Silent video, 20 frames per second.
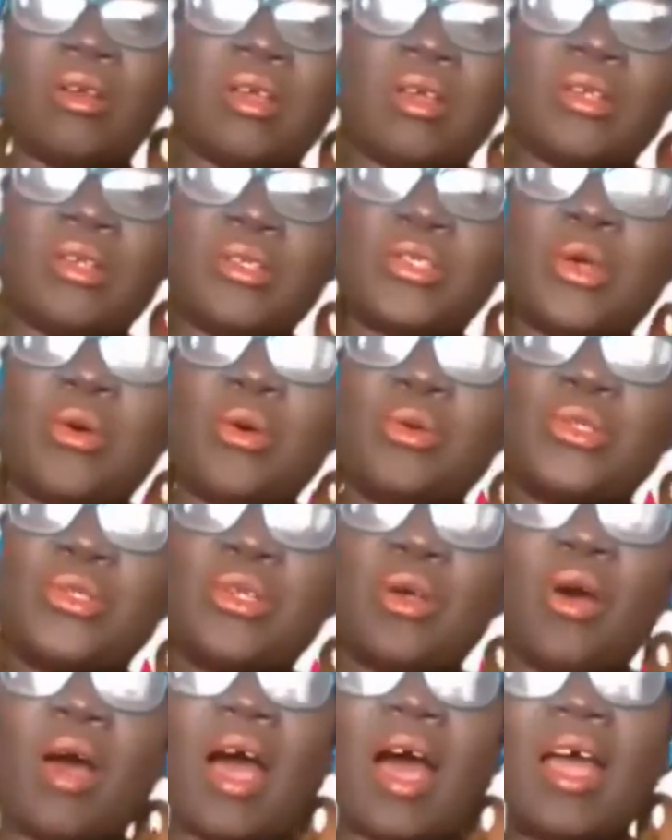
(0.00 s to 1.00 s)
So
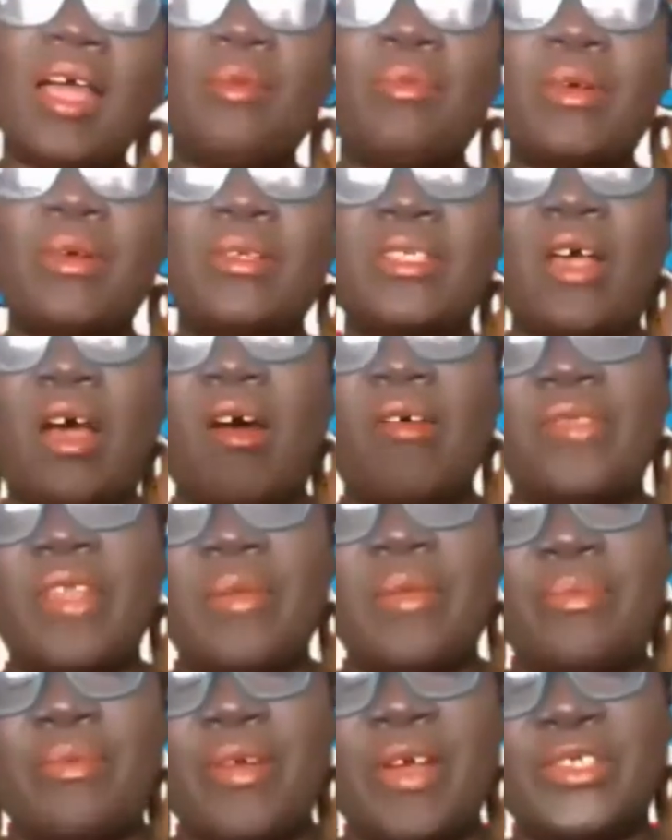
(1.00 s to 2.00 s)
I was of
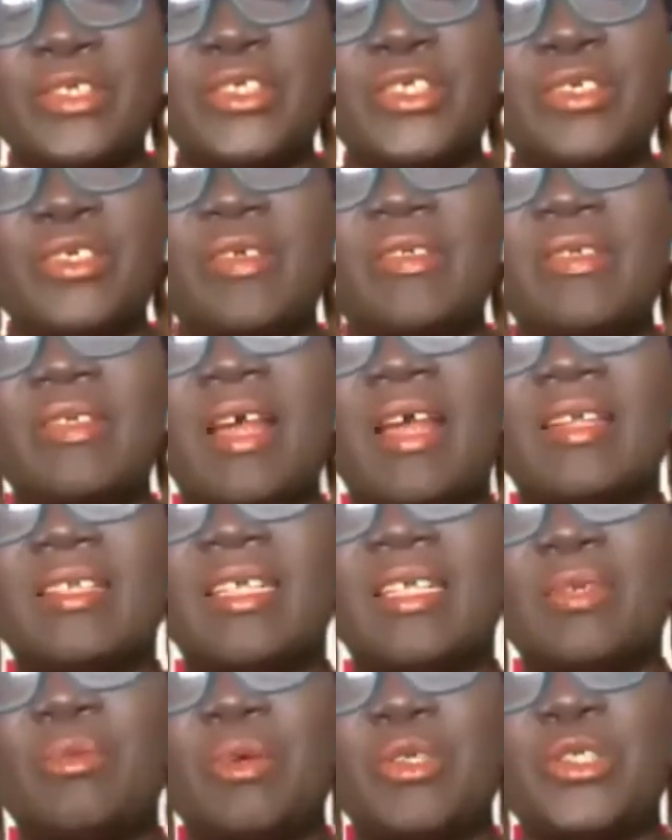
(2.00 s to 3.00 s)
the impression that
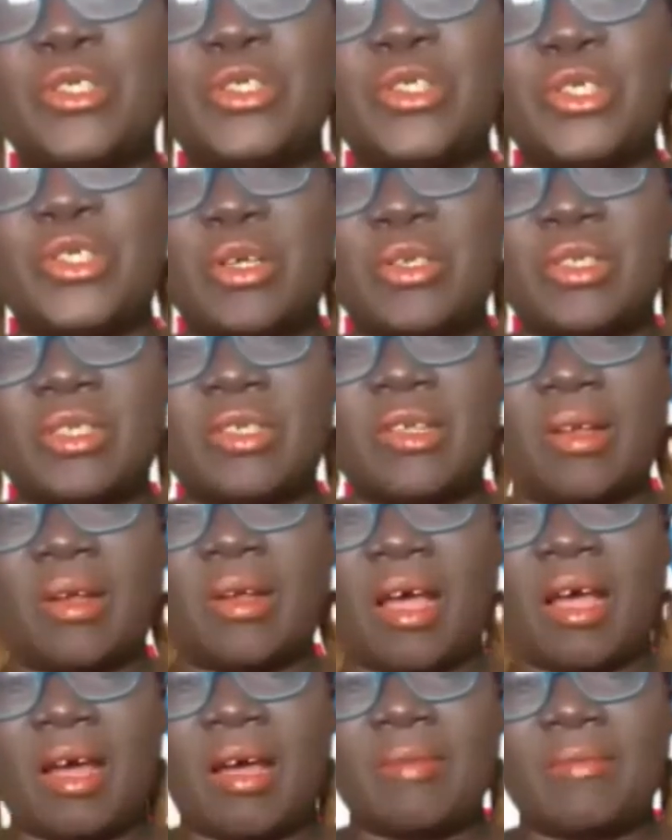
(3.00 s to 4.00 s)
it was just
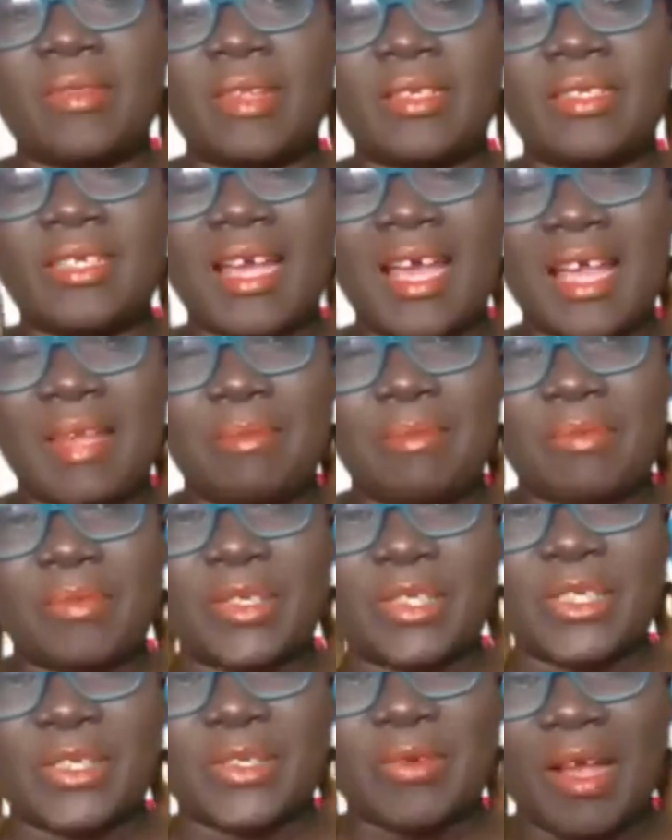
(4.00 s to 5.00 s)
the time of
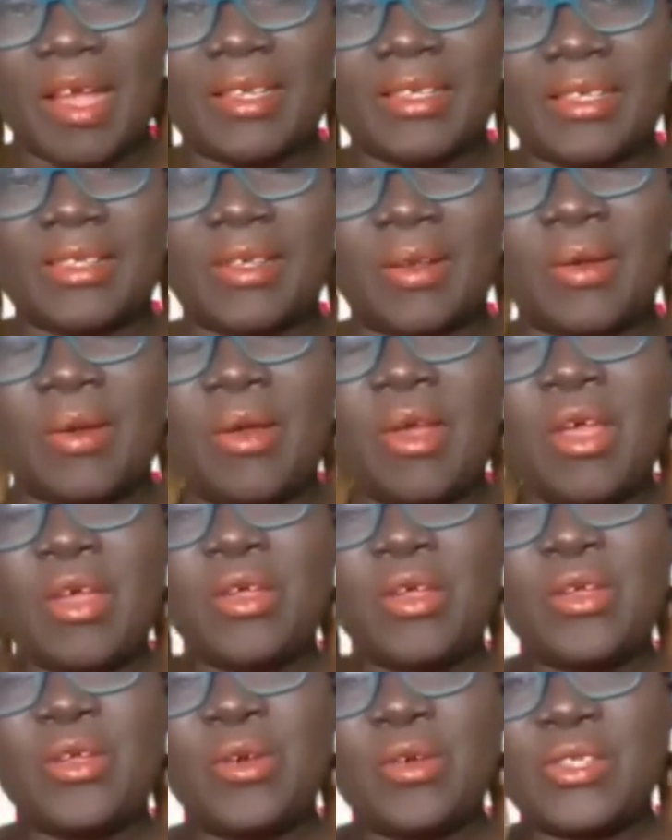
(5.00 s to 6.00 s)
the strike. So
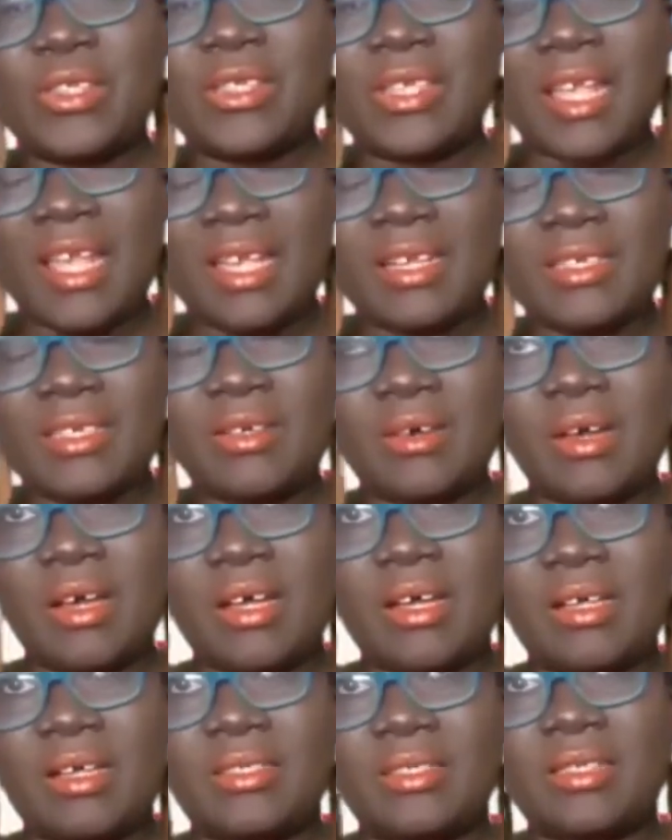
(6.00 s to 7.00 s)
you're saying to
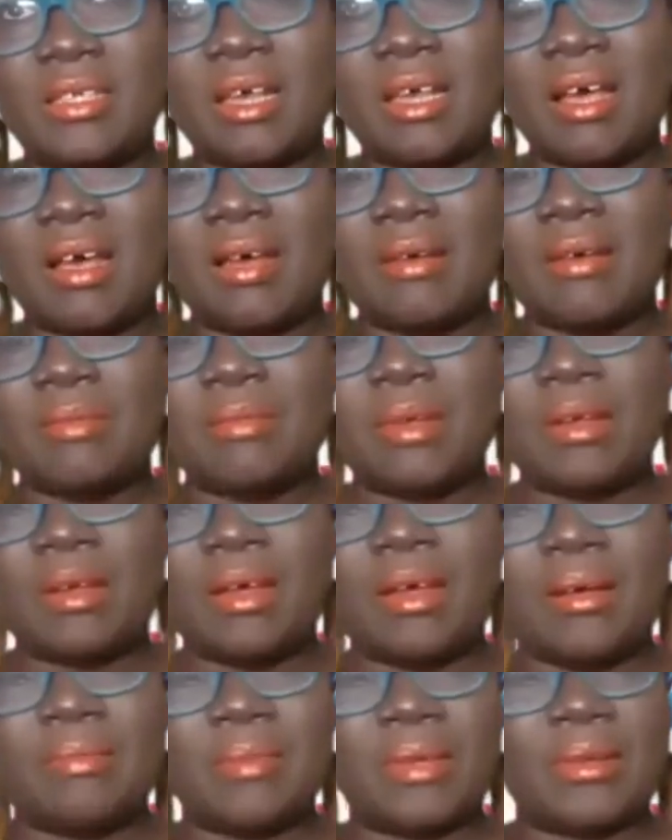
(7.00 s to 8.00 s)
us,
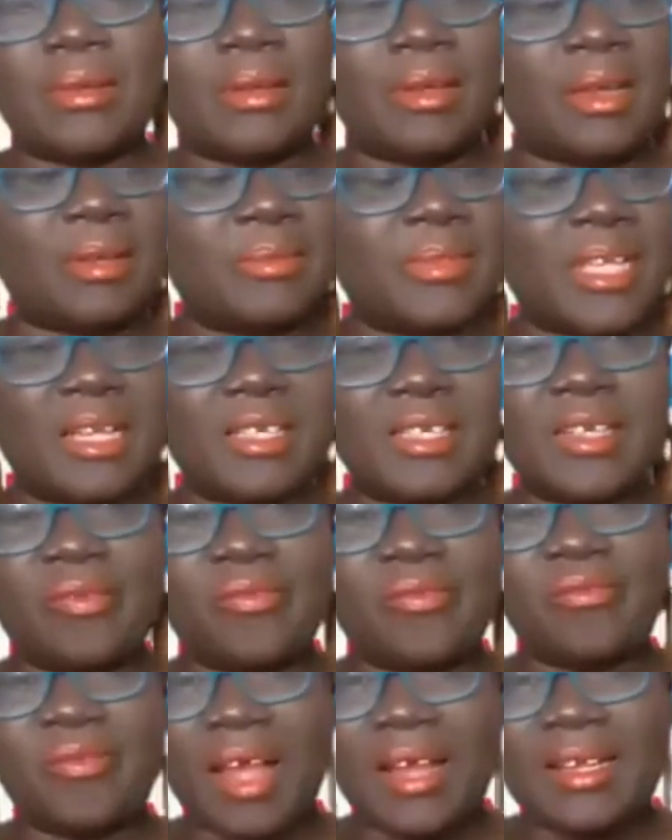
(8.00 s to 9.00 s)
Senator
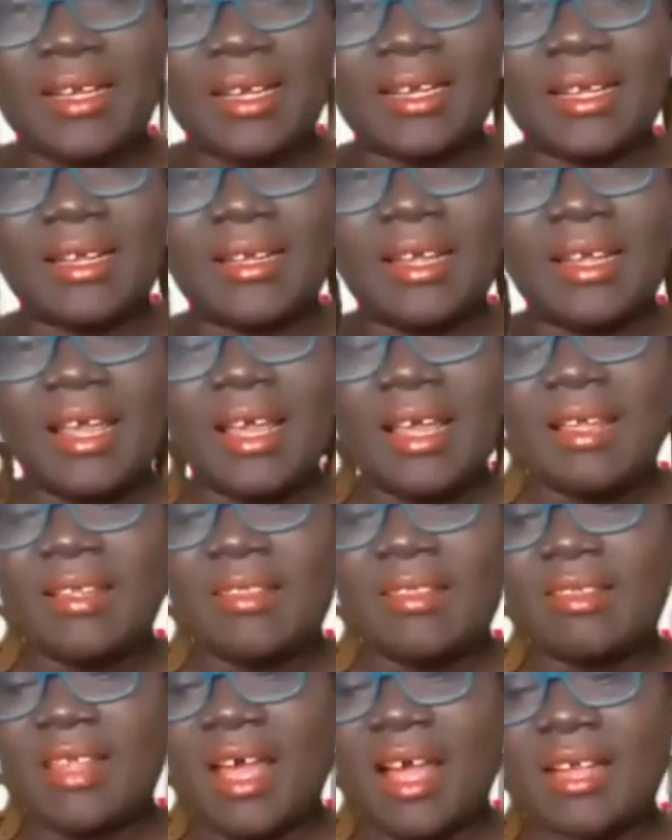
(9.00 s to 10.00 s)
Franklyn,
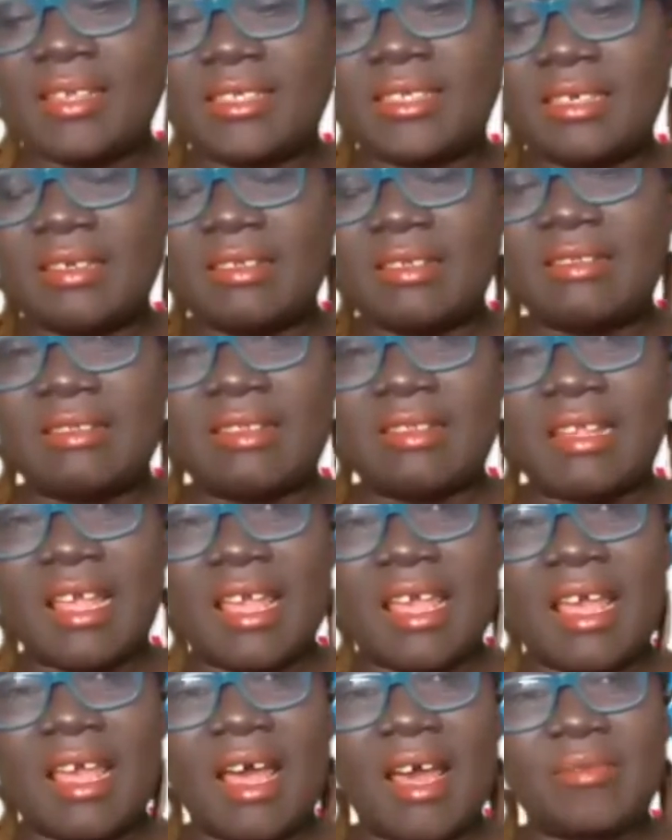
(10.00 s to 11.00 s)
that
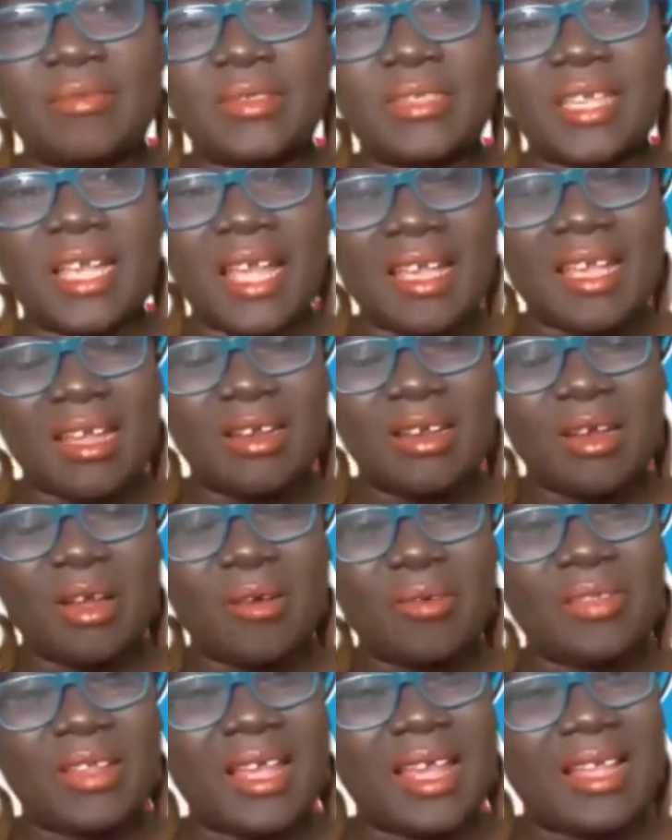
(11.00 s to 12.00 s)
they have taken
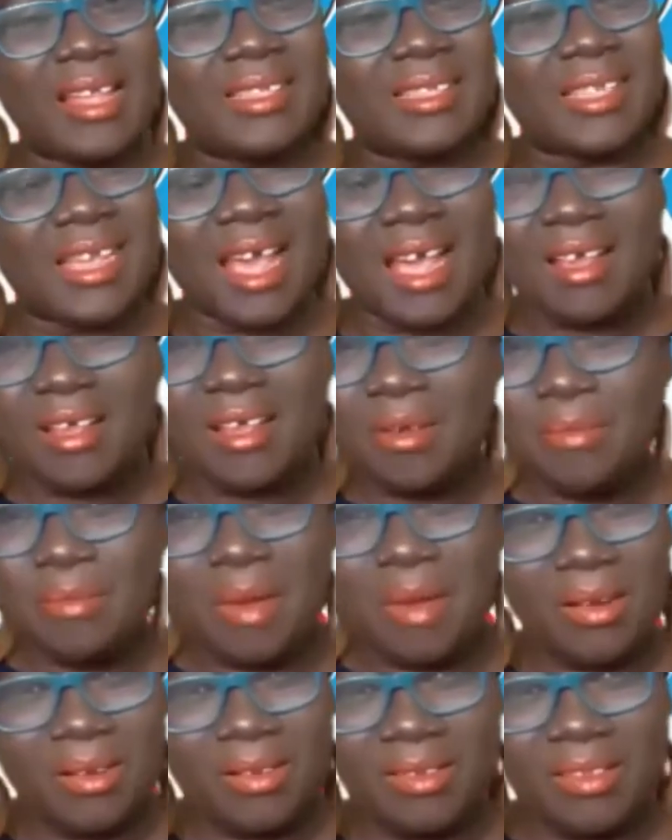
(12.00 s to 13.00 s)
out the entire
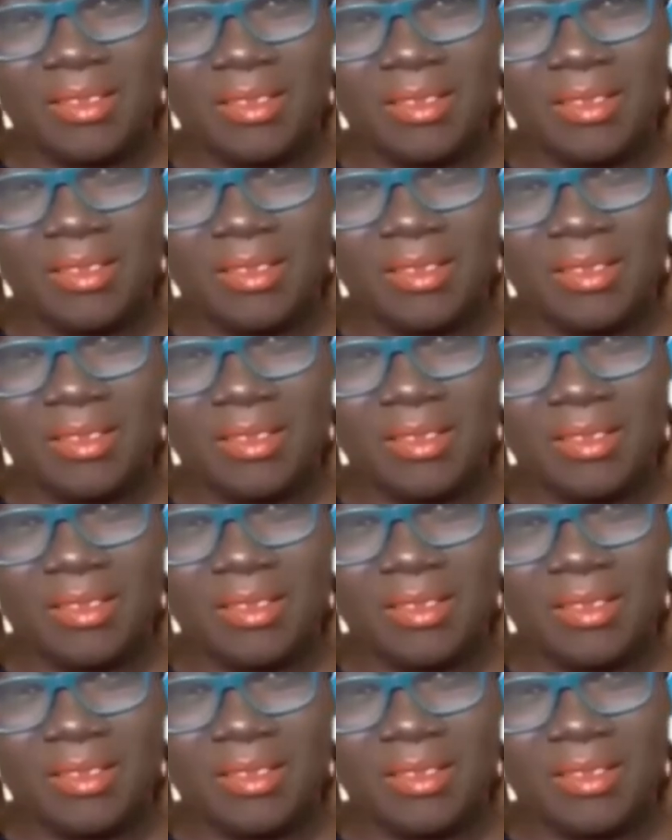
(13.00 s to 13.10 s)
month?